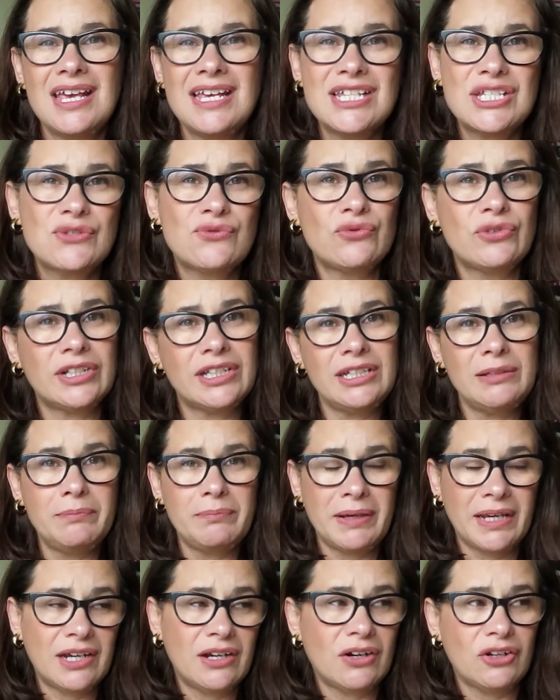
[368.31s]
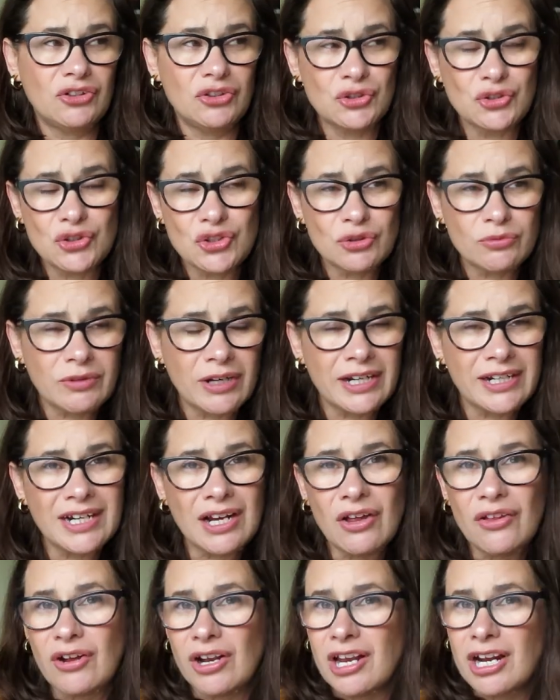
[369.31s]
is really big on YouTube right
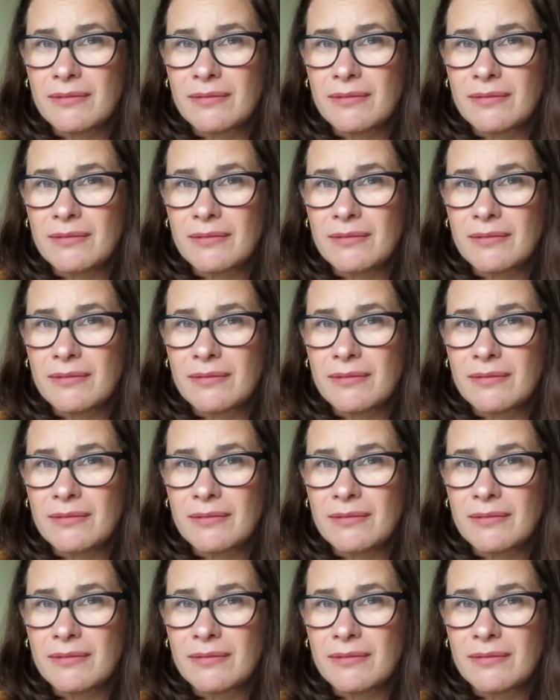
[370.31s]
now.